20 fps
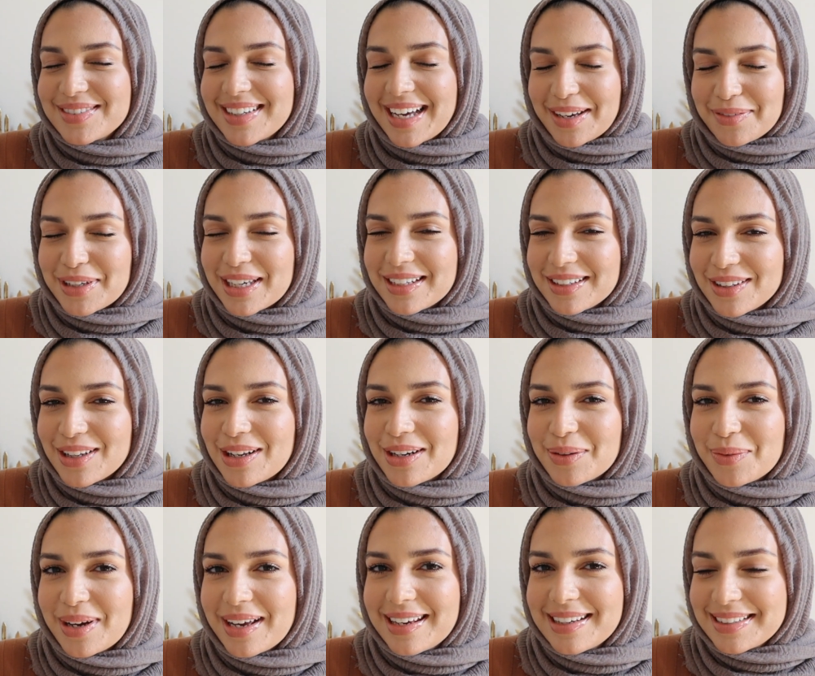I've gained a lot
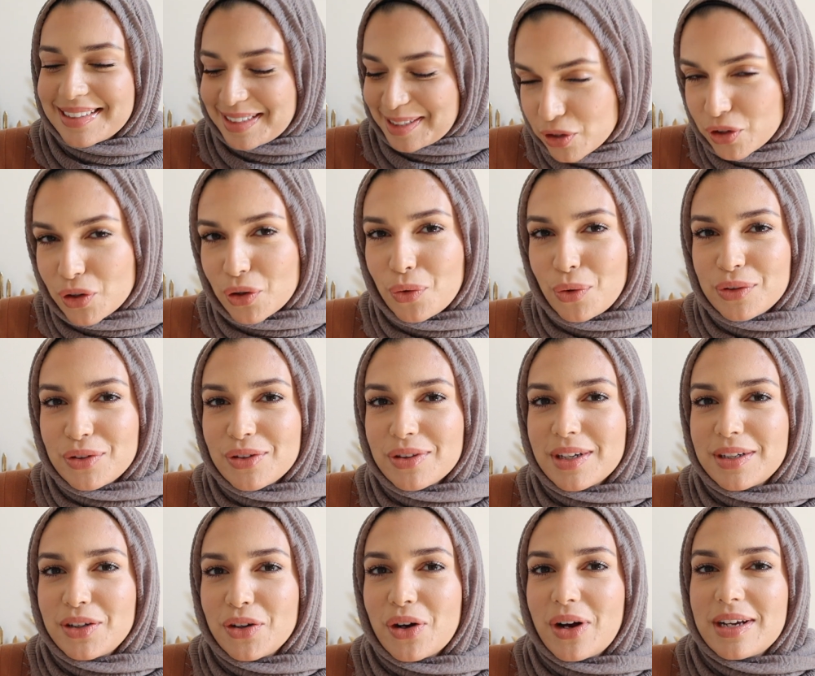of weight. You're older
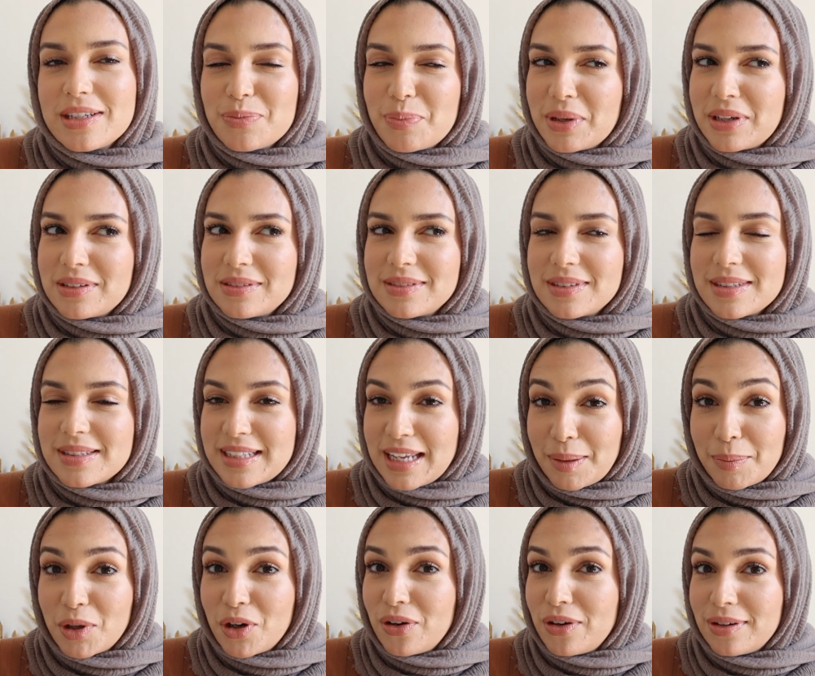than your husband.
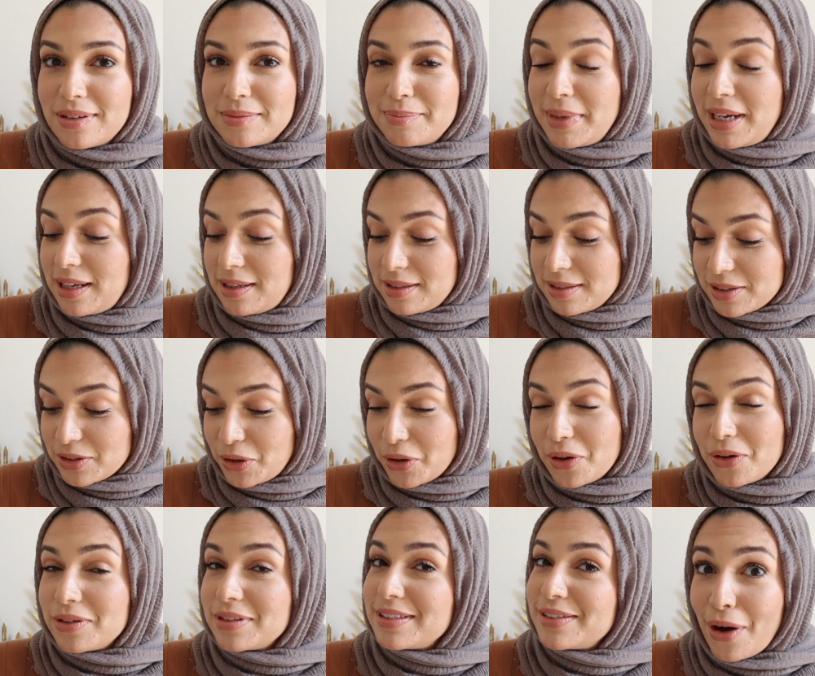Same girl. Man, this
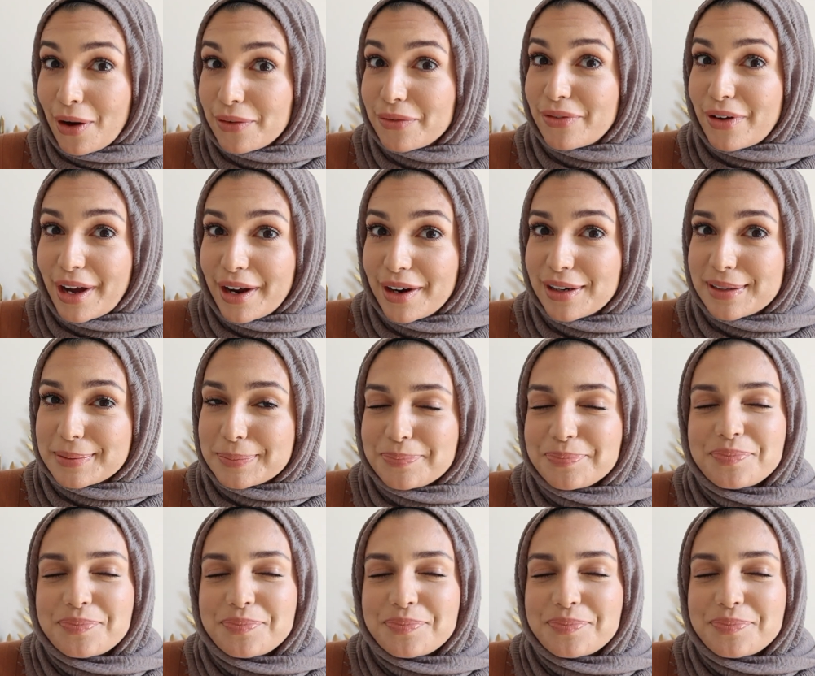girl is on fire.